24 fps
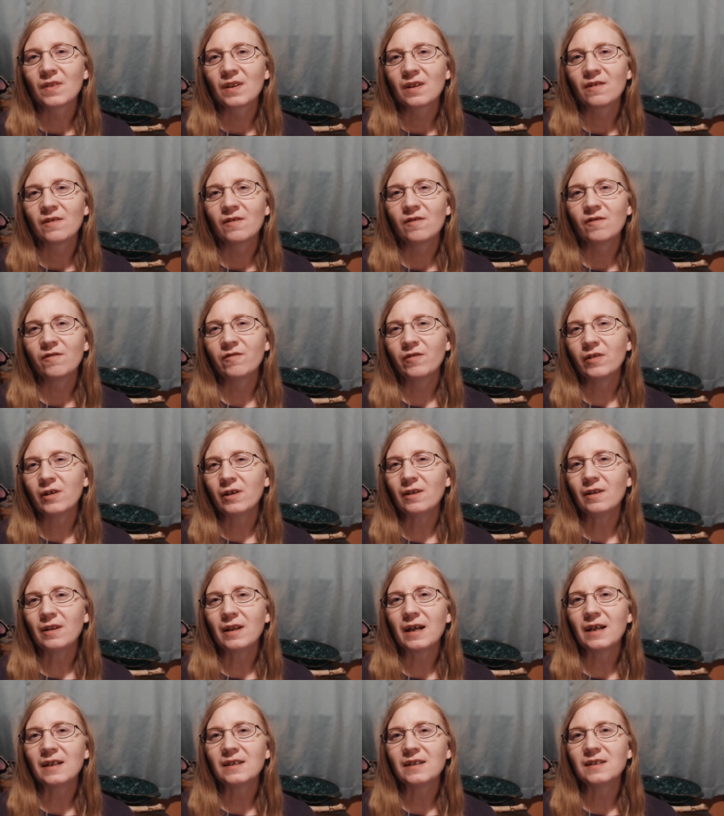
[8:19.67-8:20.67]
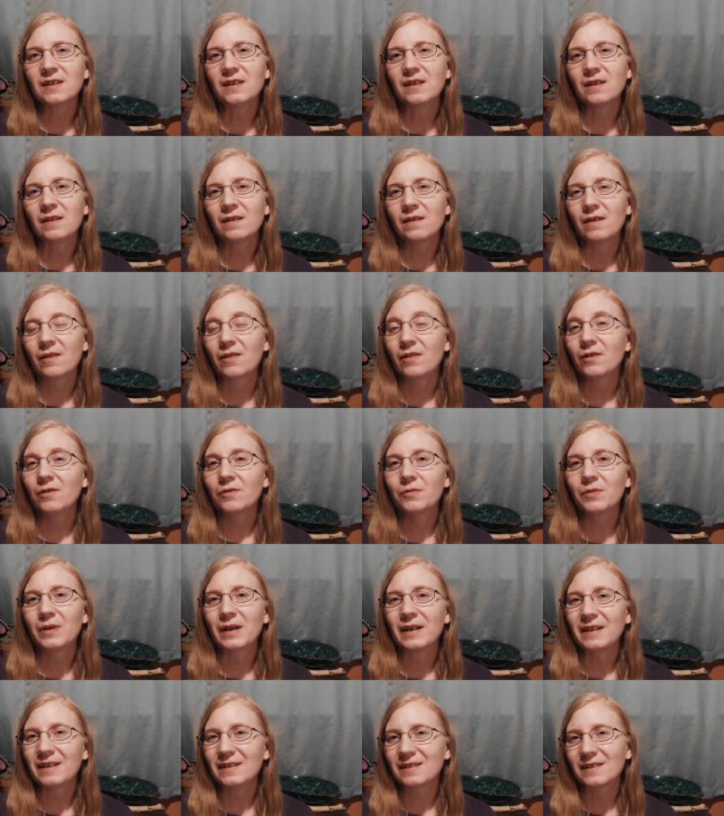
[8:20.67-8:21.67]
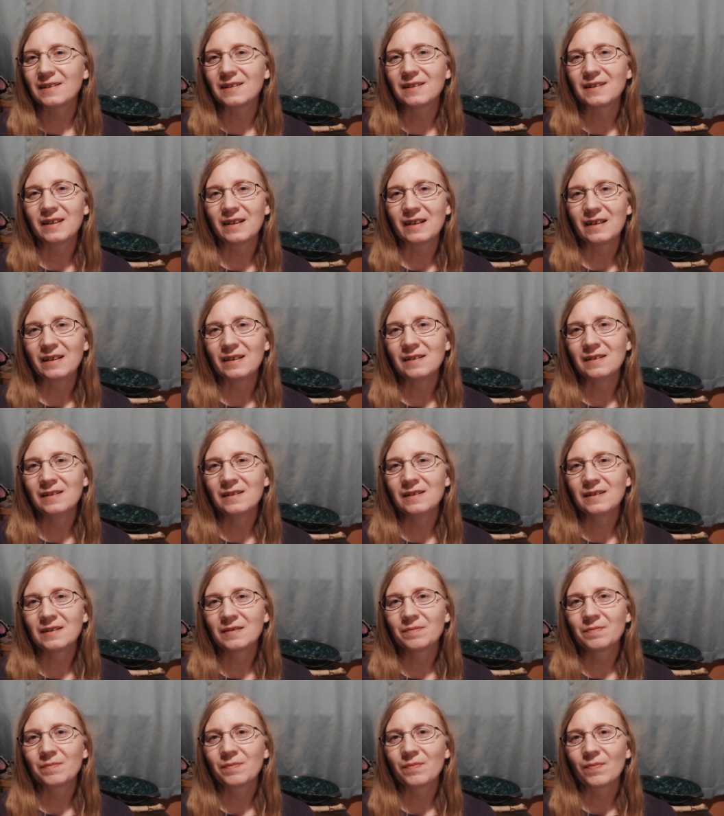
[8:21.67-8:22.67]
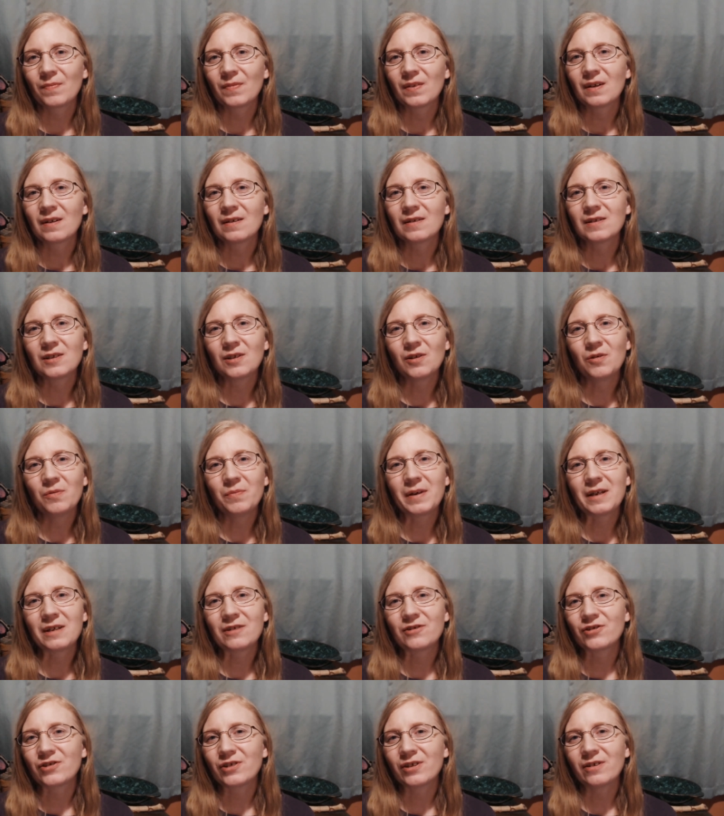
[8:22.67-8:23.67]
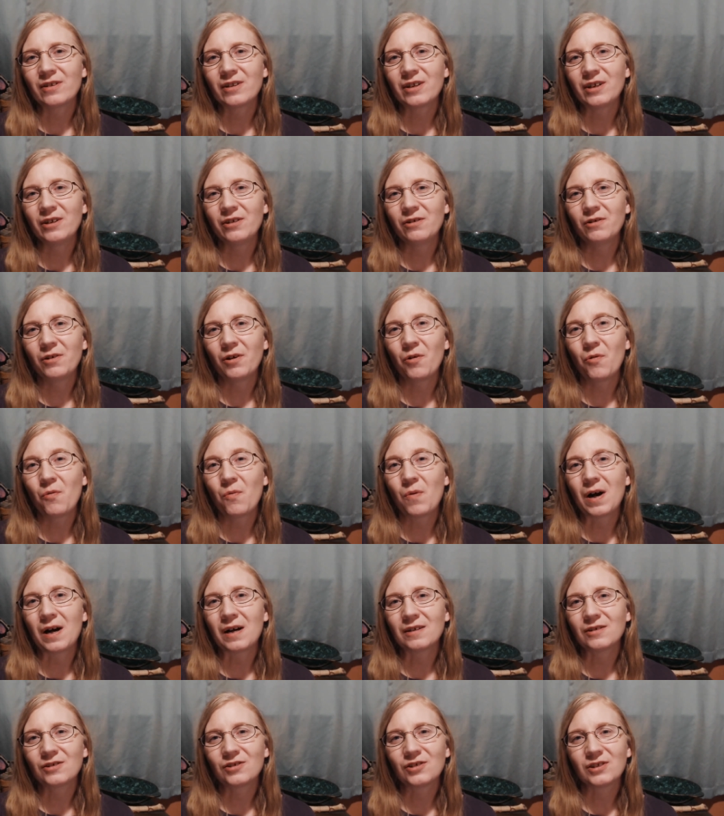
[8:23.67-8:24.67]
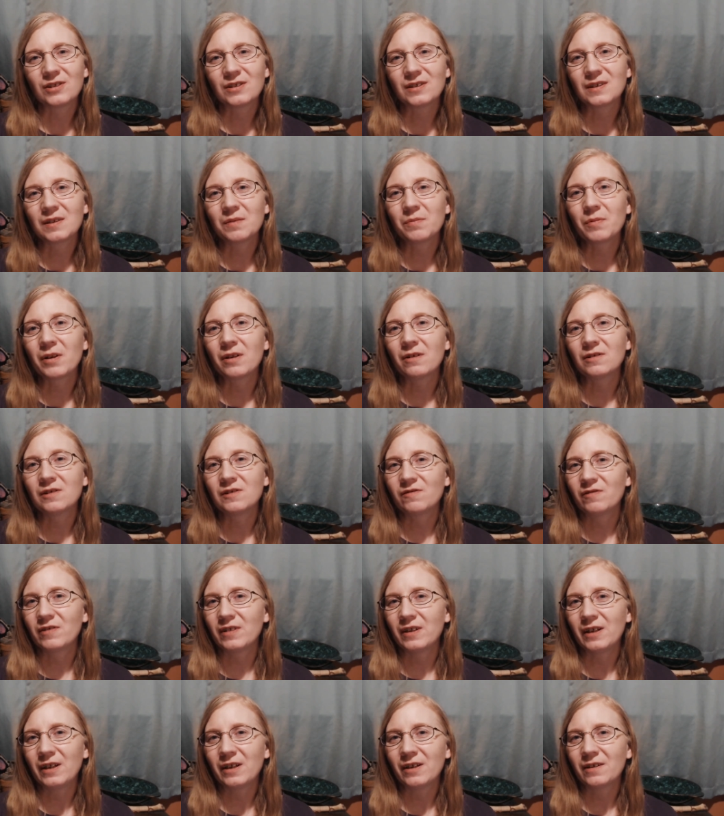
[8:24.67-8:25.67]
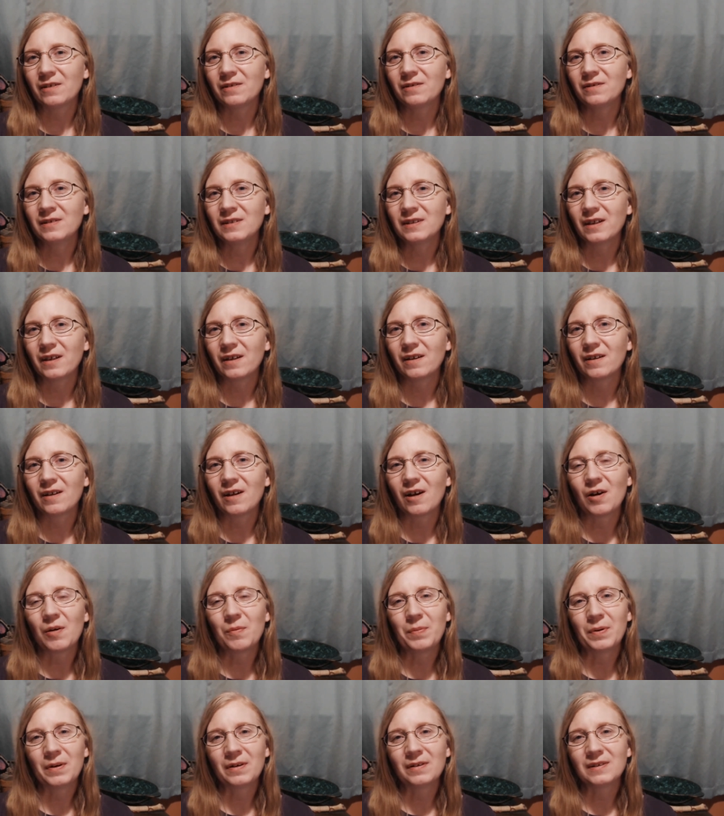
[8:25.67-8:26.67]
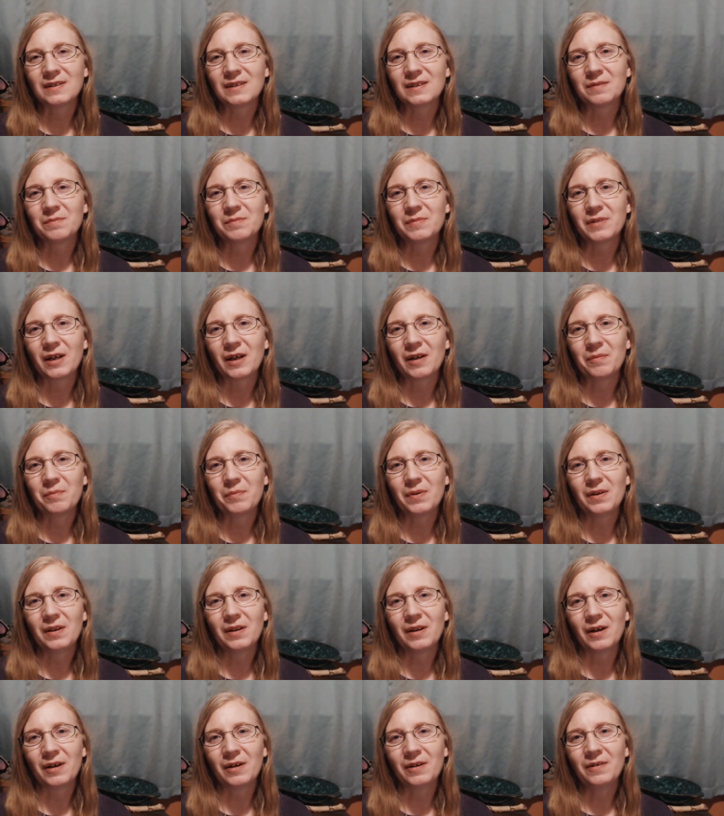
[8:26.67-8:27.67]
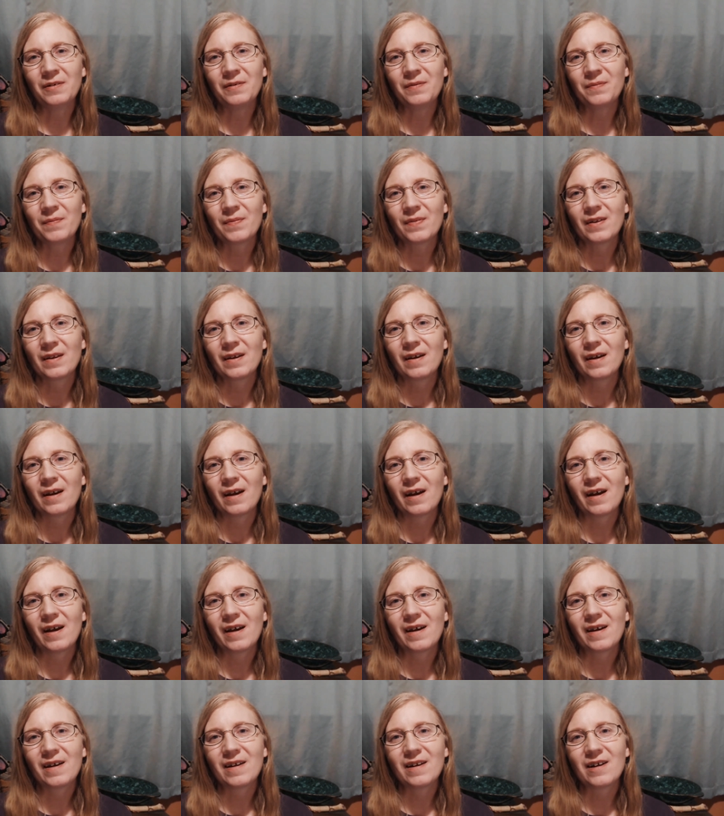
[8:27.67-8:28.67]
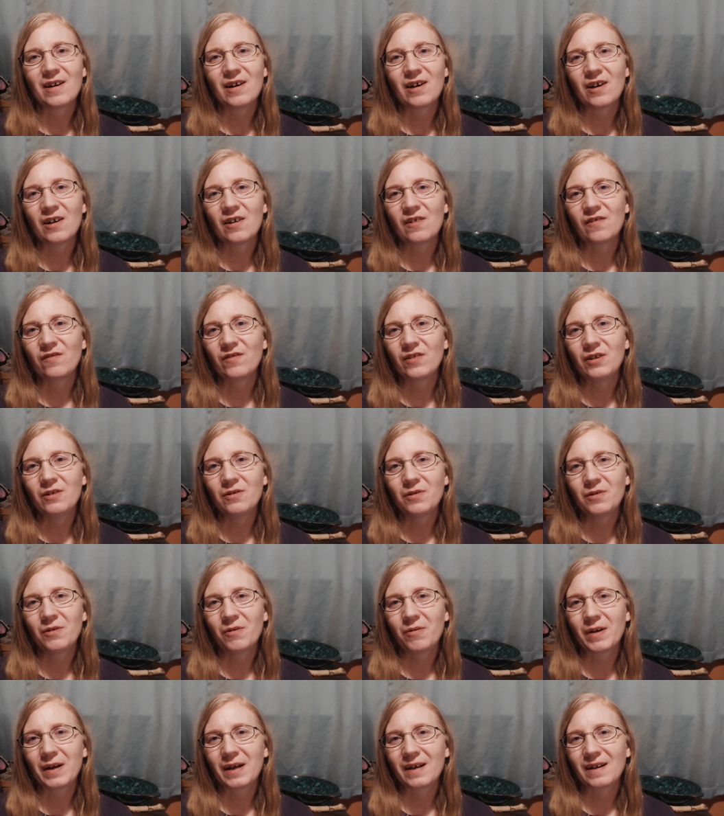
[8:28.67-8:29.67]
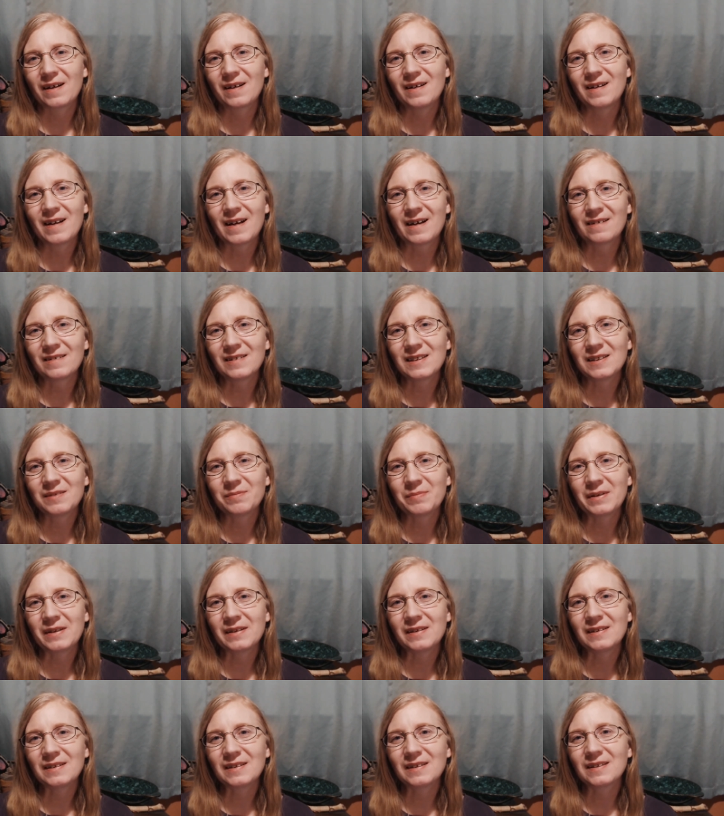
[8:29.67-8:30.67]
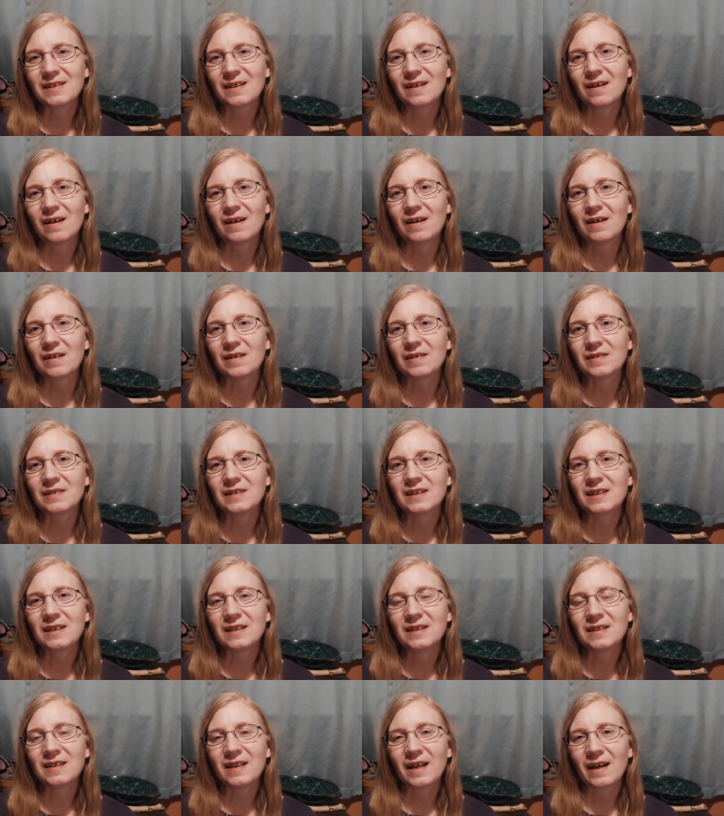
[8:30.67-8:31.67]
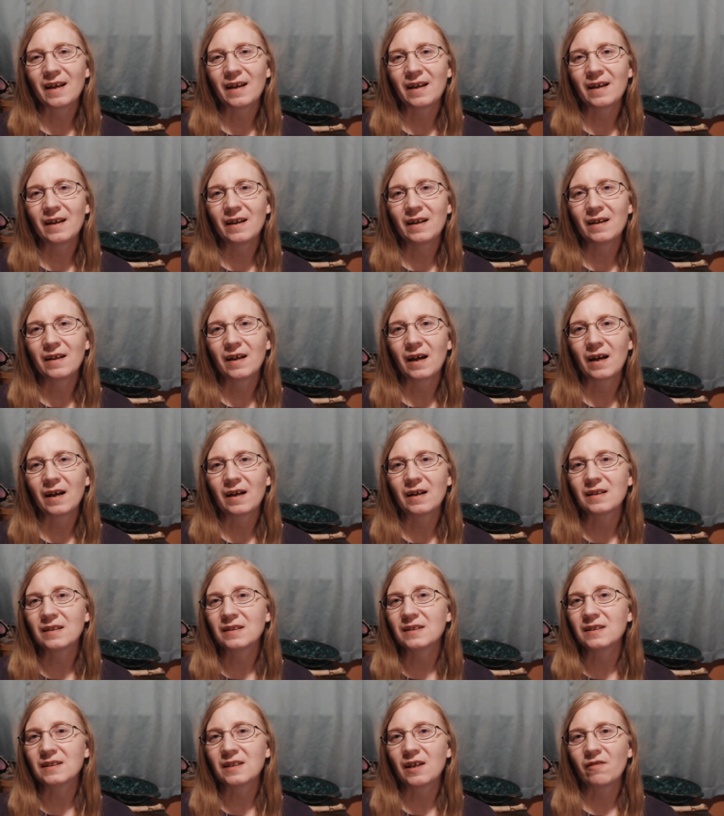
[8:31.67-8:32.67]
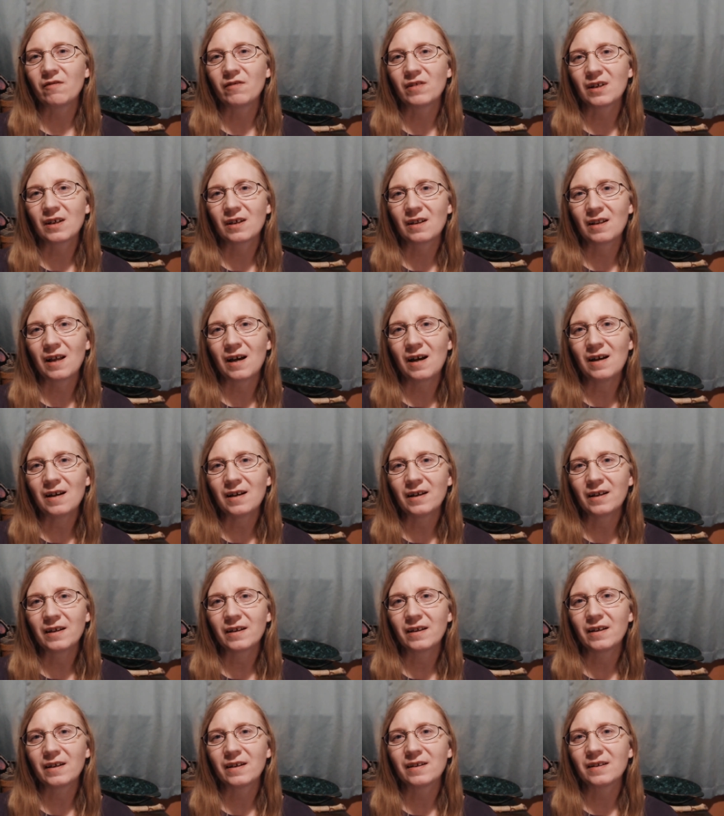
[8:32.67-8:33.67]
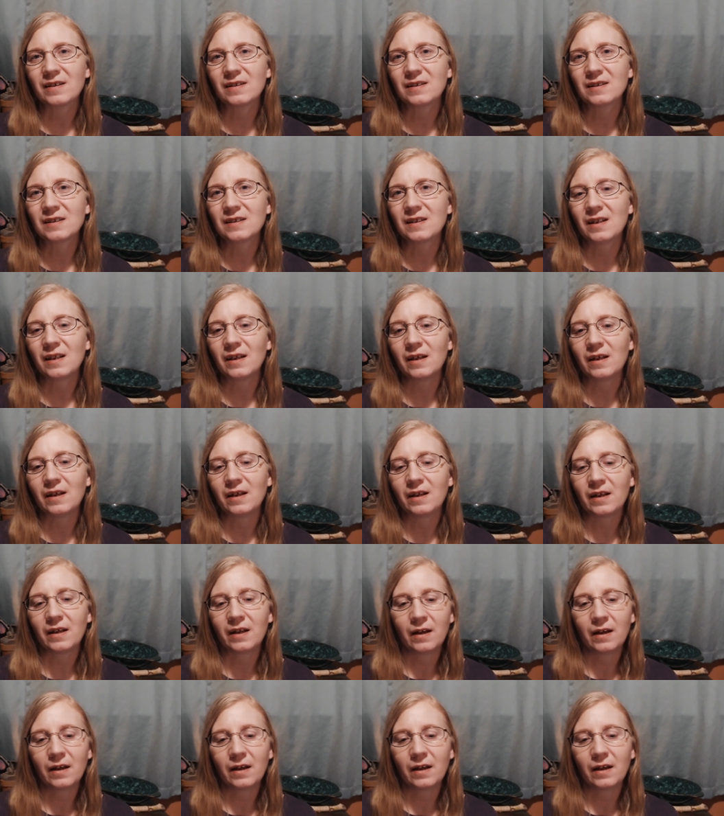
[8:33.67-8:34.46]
fertilizing the right seeds. So make sure that you go watch some of those videos and I'll post them down below and a few quick announcements. Uh, today at 7 o'clock is the